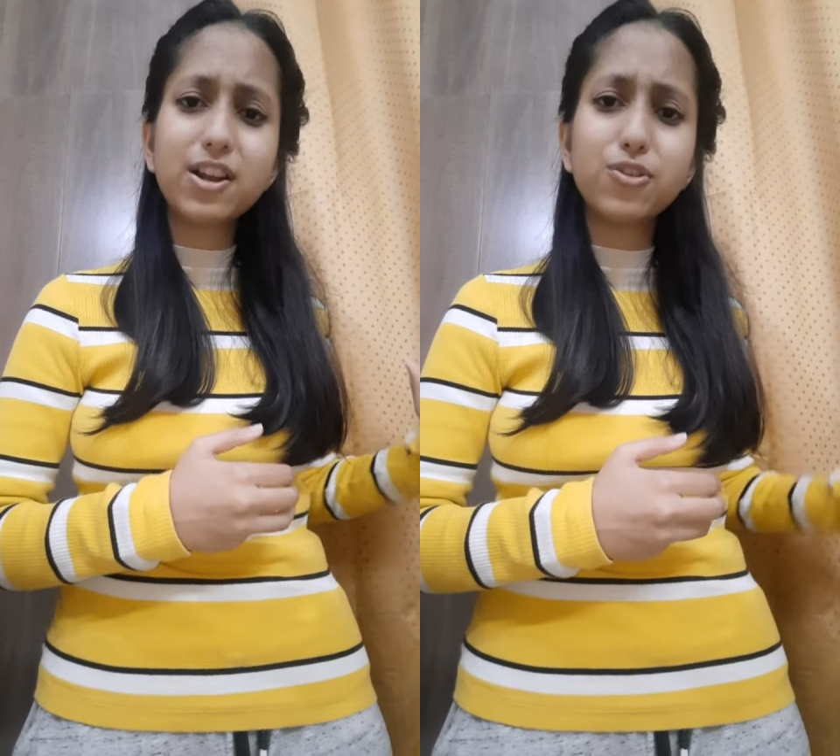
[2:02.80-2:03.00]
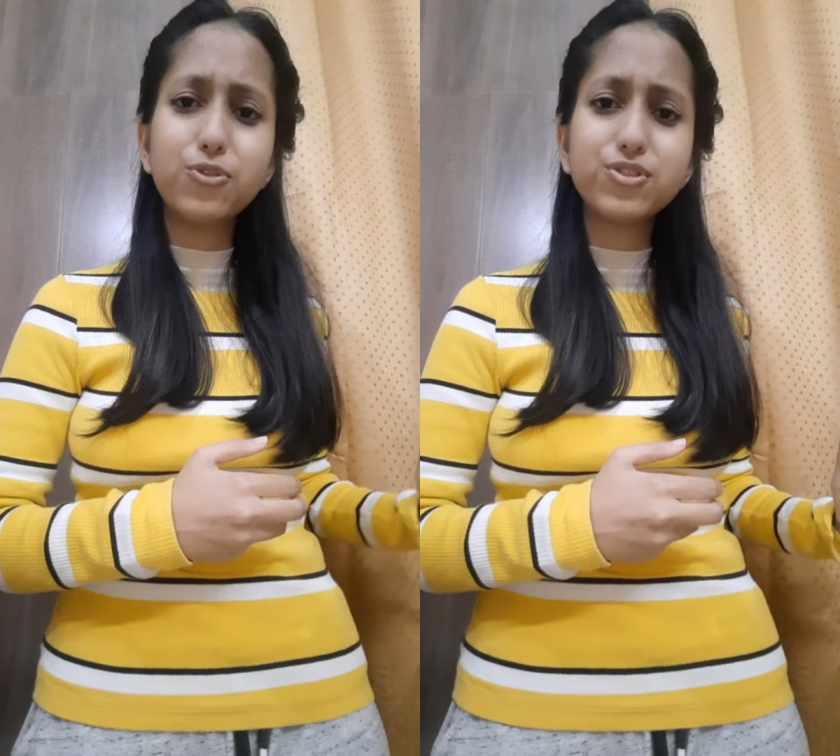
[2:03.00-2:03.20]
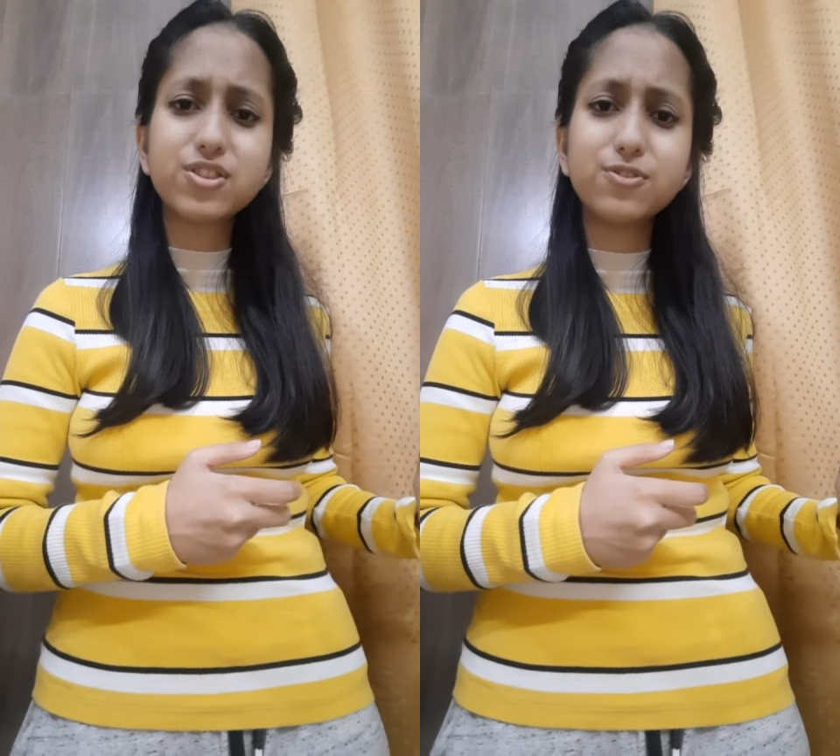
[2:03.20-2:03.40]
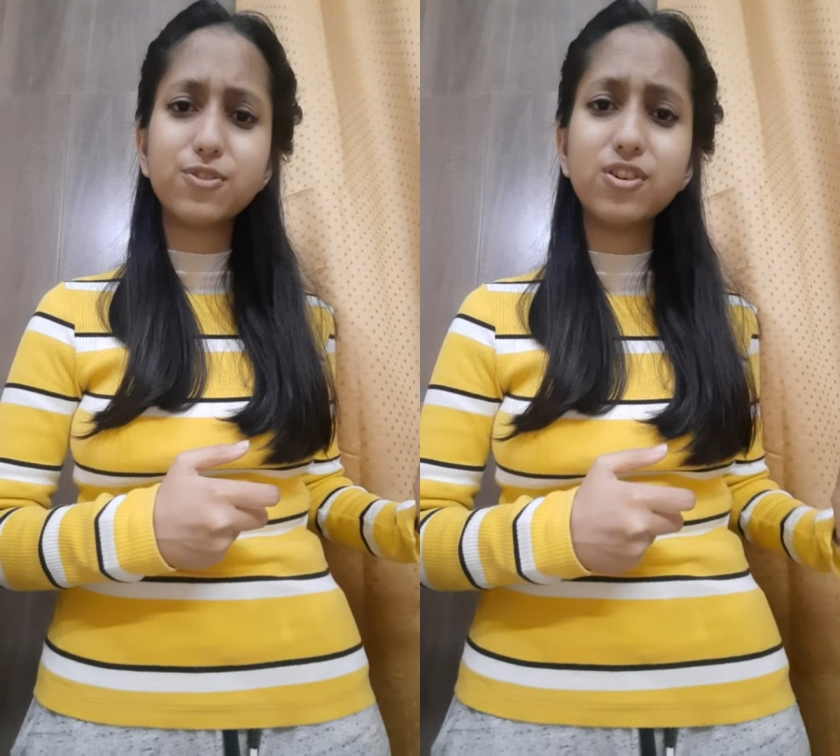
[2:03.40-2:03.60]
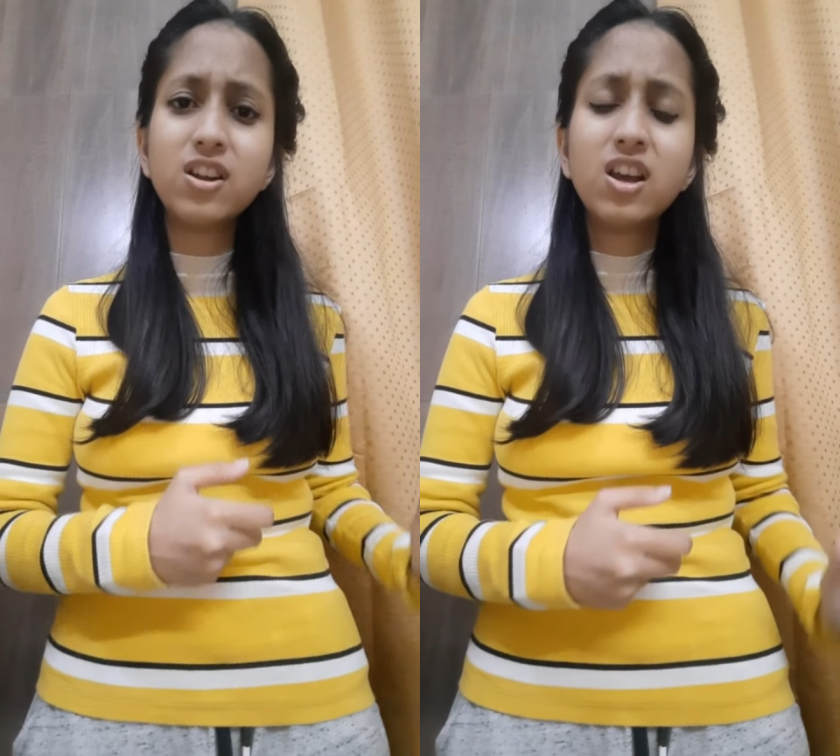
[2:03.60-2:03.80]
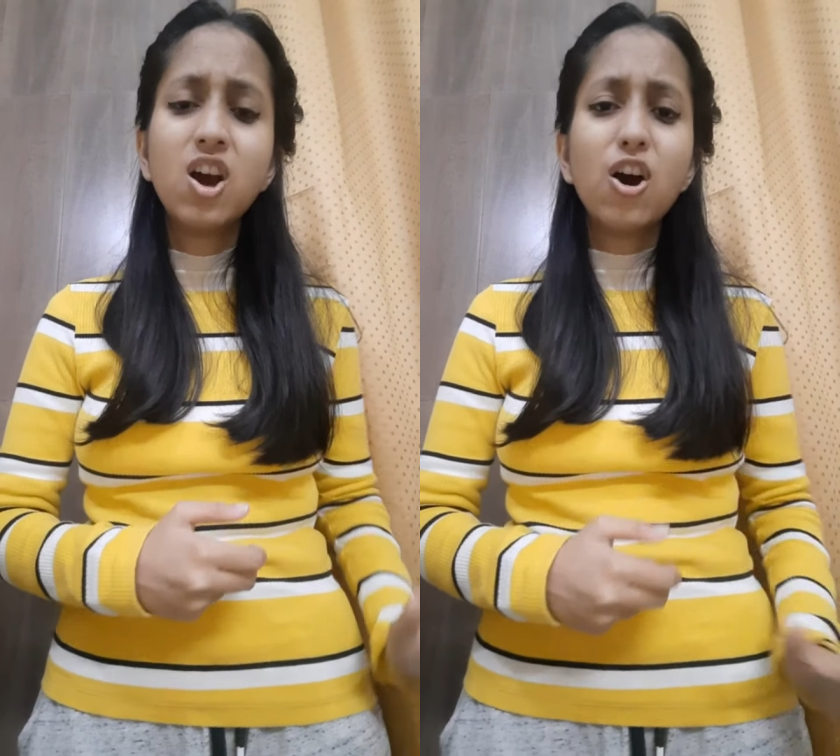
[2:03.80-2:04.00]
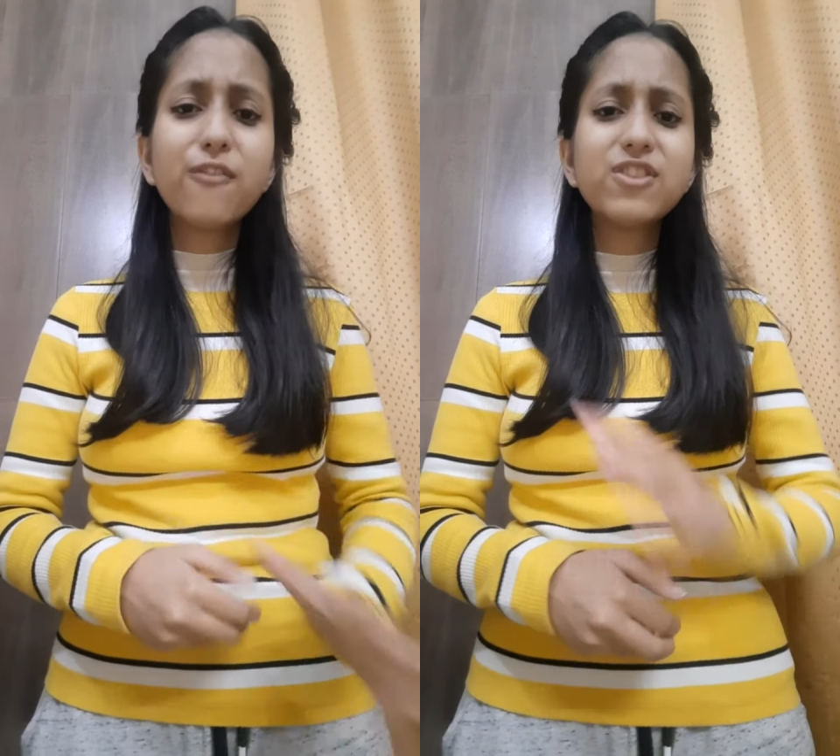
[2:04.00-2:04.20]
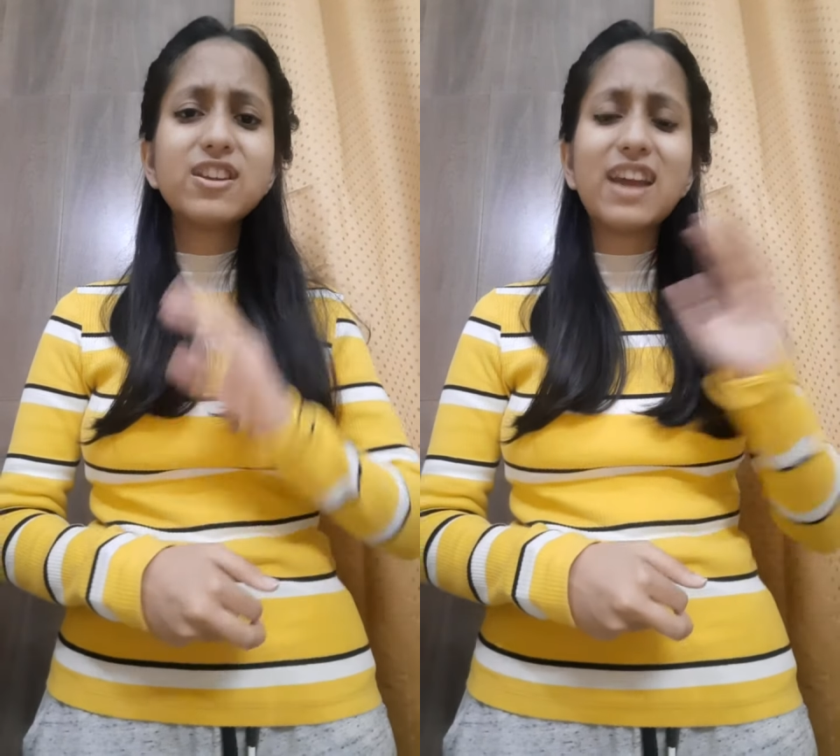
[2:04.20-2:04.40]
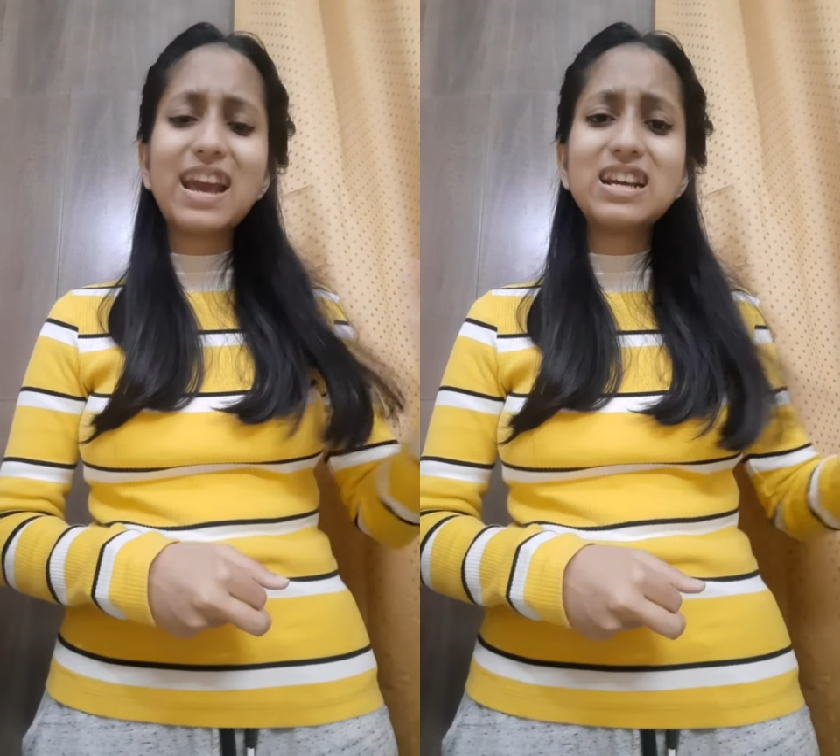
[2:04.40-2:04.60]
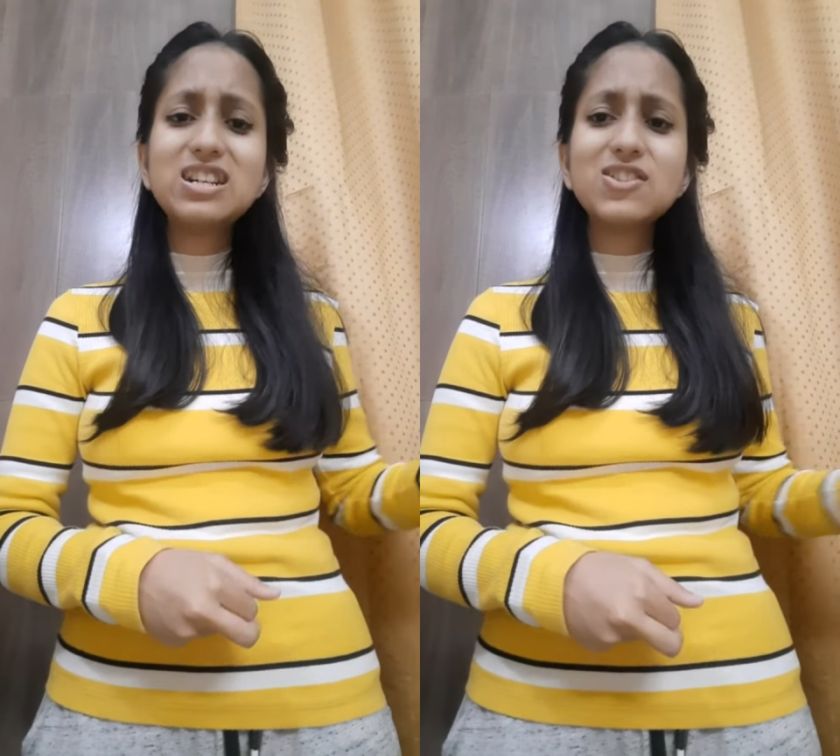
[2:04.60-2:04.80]
closed door, of their
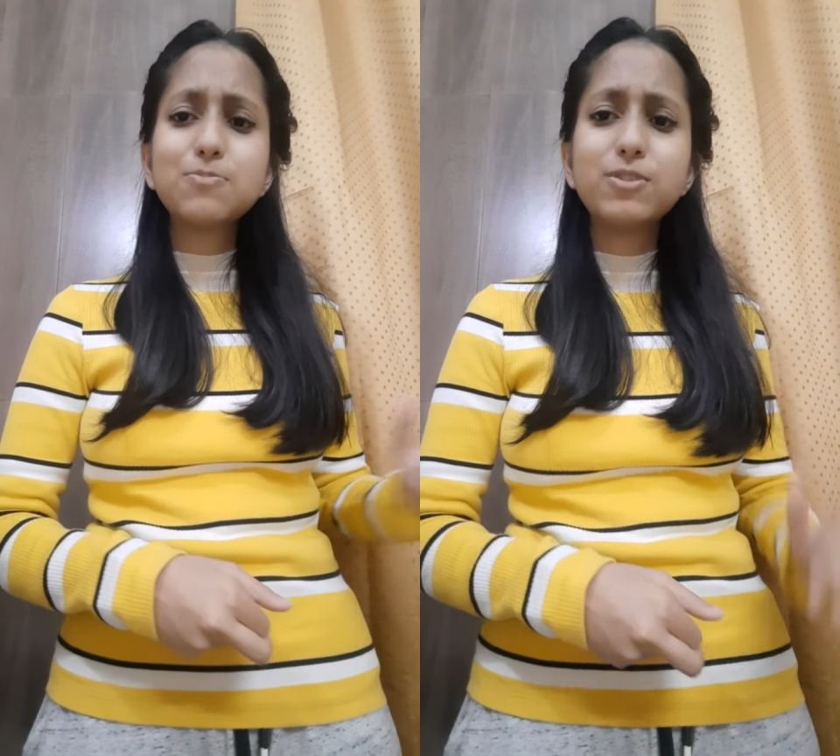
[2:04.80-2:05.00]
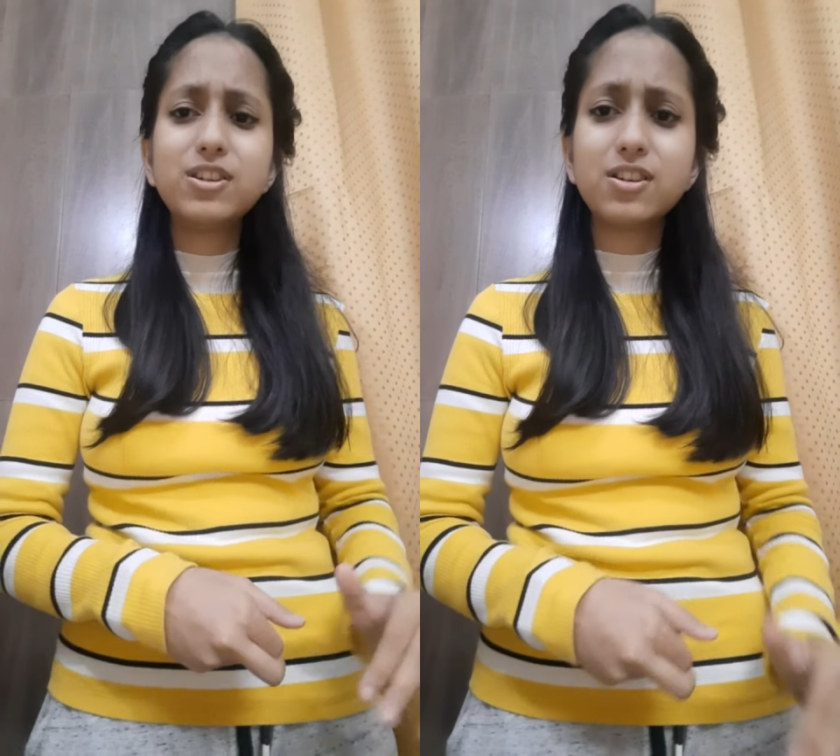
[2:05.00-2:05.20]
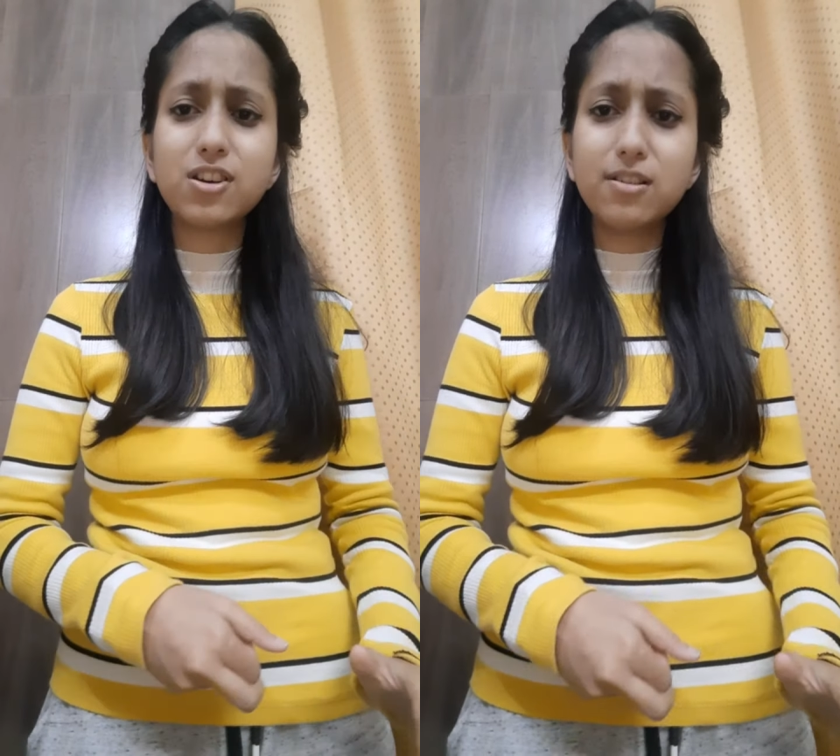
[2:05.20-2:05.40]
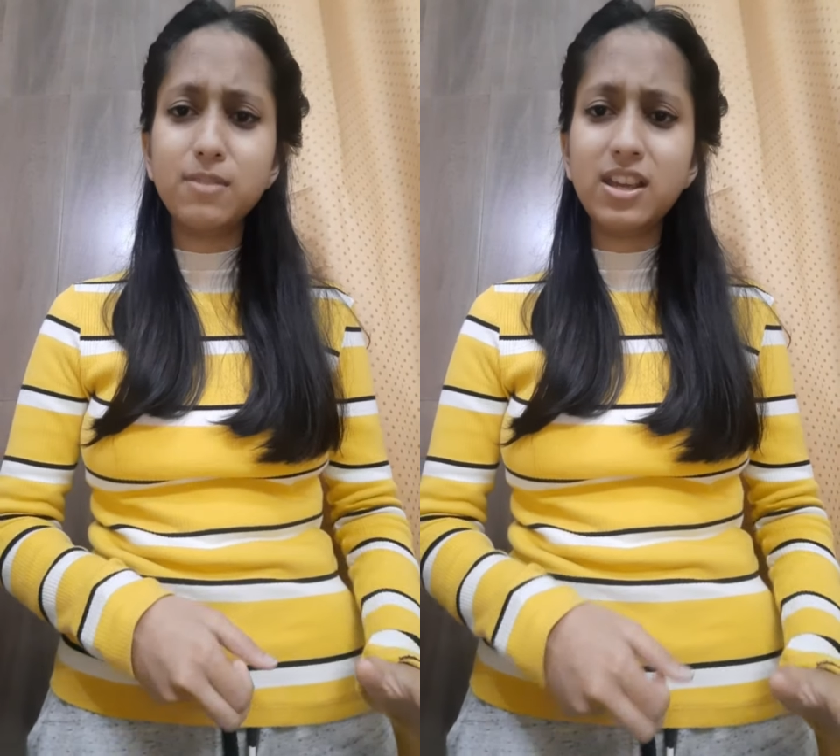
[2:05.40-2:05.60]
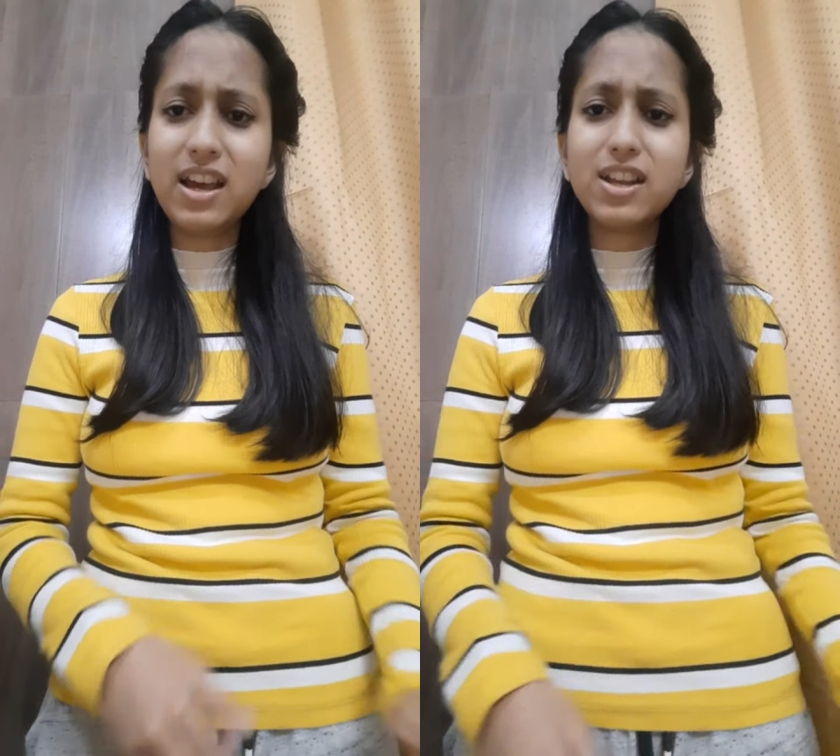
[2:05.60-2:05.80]
anger spitted on me.